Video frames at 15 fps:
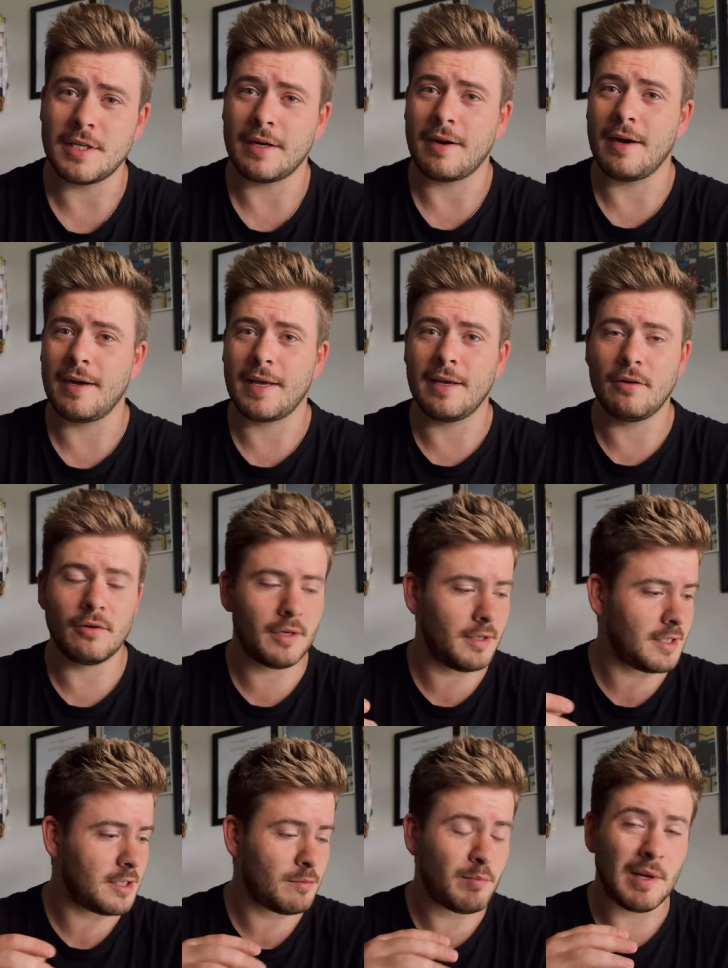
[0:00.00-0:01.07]
Like I cannot
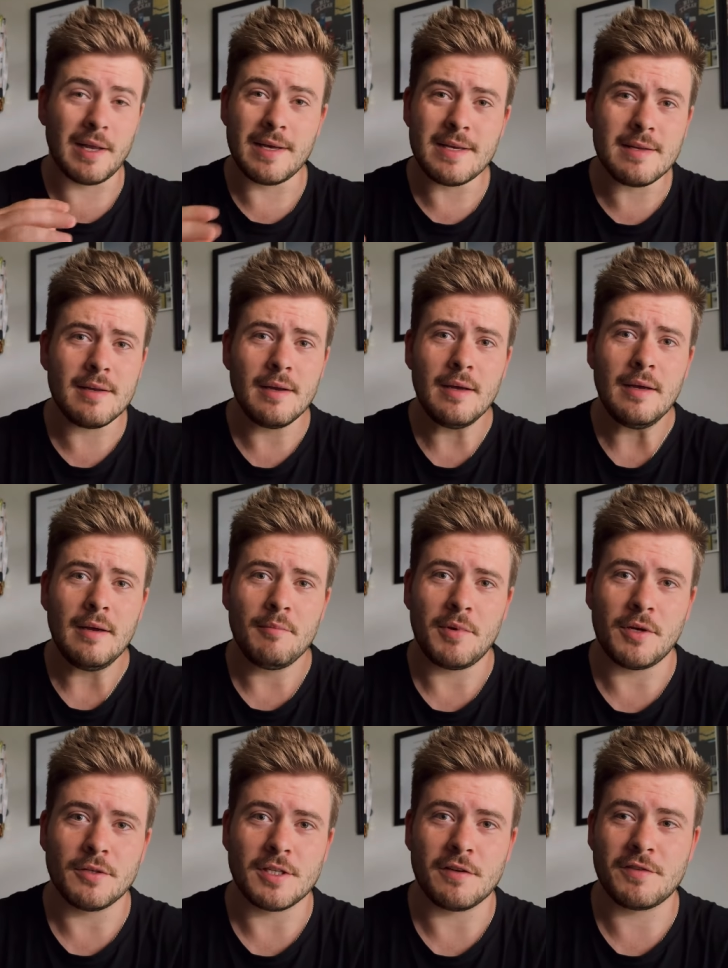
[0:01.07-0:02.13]
explain
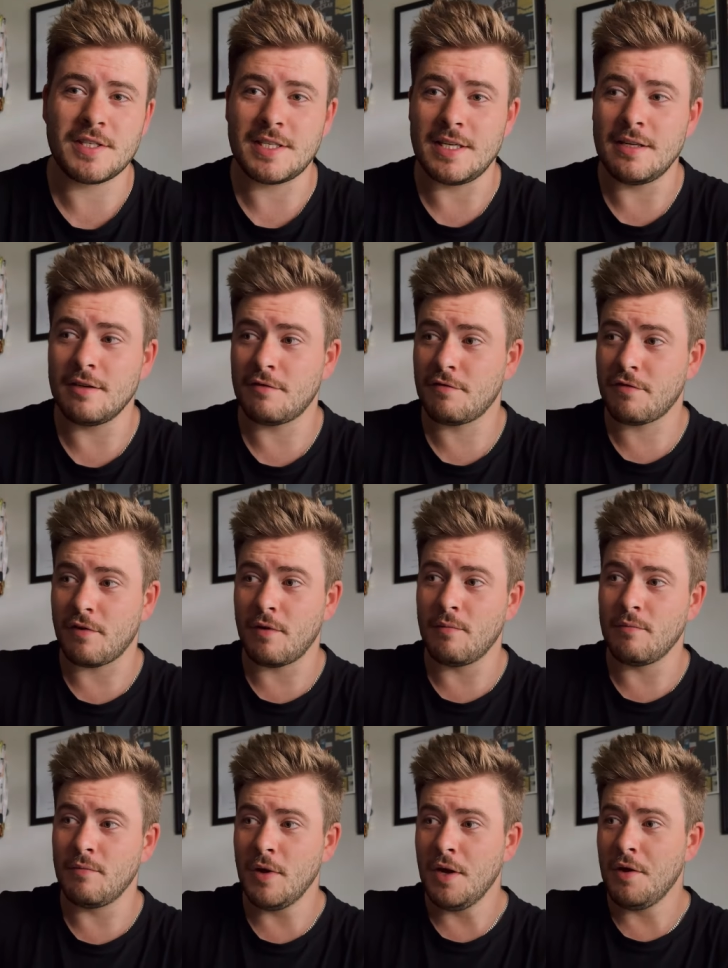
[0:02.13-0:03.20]
because I've seen it
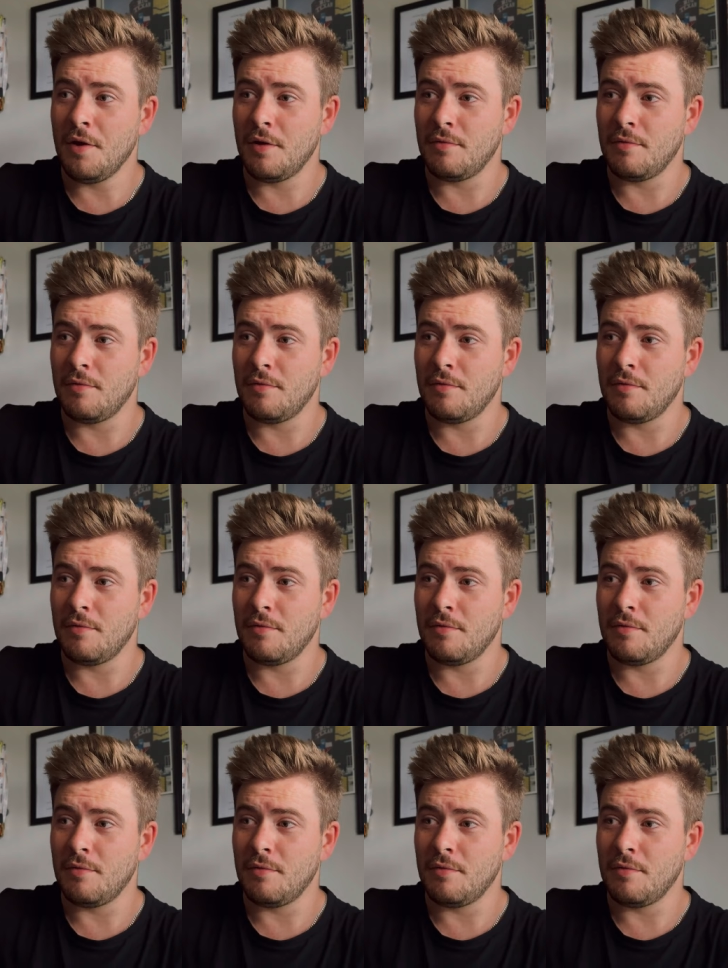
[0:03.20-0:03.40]
from